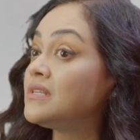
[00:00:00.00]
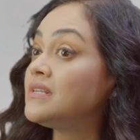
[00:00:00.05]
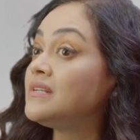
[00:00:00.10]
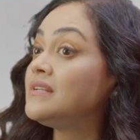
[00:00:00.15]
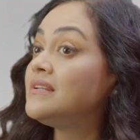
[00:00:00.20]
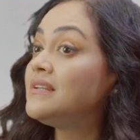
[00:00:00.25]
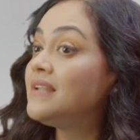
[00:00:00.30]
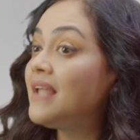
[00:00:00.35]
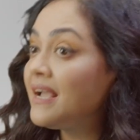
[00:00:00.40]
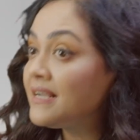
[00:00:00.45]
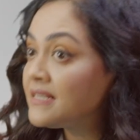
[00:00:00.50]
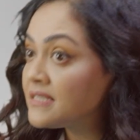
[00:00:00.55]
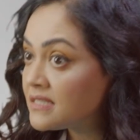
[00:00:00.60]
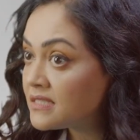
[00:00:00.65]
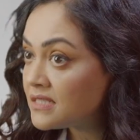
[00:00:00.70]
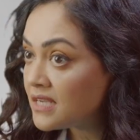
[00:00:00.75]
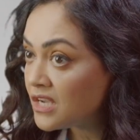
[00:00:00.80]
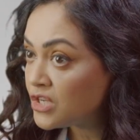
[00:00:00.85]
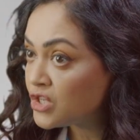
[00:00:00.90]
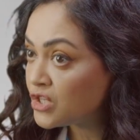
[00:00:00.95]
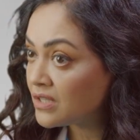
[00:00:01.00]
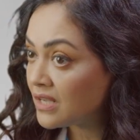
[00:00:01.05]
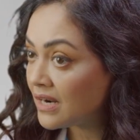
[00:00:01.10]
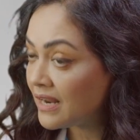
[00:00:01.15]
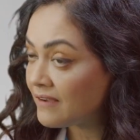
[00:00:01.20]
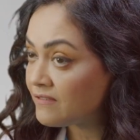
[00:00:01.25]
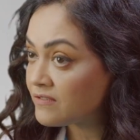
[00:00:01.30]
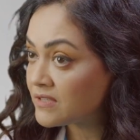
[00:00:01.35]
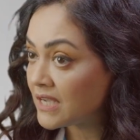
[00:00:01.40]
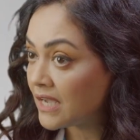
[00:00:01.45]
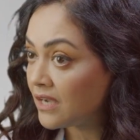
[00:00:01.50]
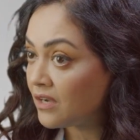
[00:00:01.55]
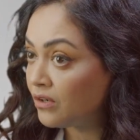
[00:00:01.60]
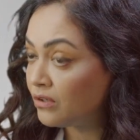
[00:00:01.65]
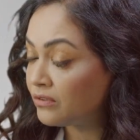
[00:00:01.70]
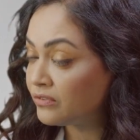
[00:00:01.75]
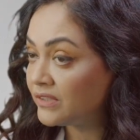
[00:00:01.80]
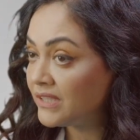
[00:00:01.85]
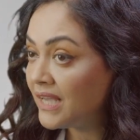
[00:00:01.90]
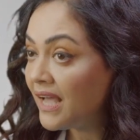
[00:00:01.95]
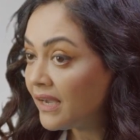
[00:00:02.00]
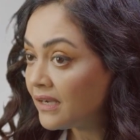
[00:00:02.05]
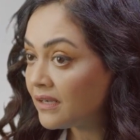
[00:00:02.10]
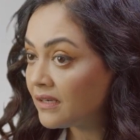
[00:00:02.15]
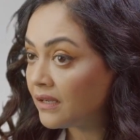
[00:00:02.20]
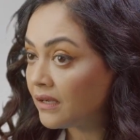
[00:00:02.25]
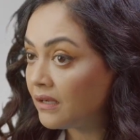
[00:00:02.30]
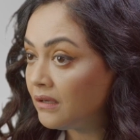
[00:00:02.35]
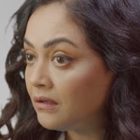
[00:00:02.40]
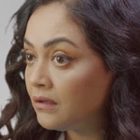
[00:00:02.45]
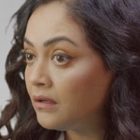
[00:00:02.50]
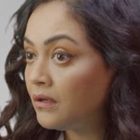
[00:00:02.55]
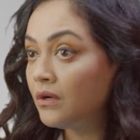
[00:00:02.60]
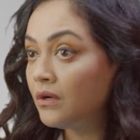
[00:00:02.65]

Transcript: the next stage in the life cycle of the acne,